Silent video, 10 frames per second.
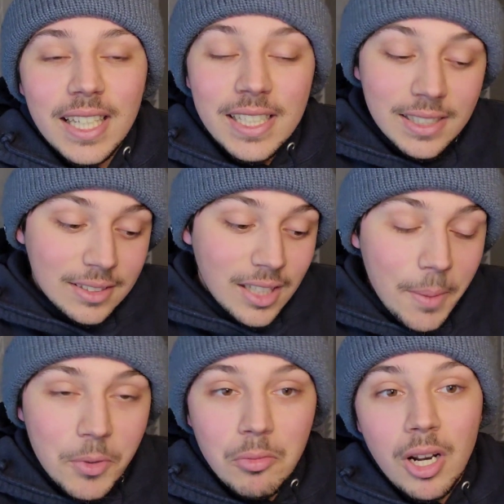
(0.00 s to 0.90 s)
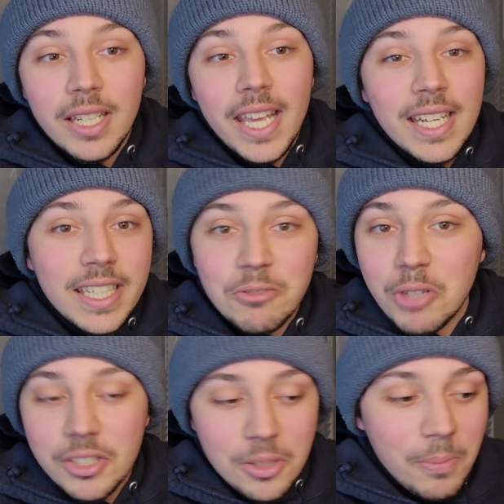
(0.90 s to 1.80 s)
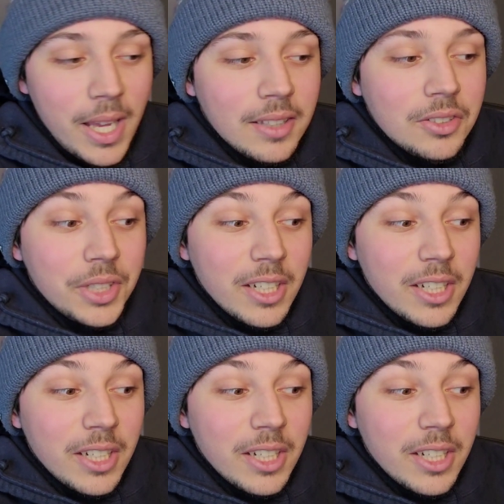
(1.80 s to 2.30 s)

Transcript: And he can stop the run, and he can rush the passer.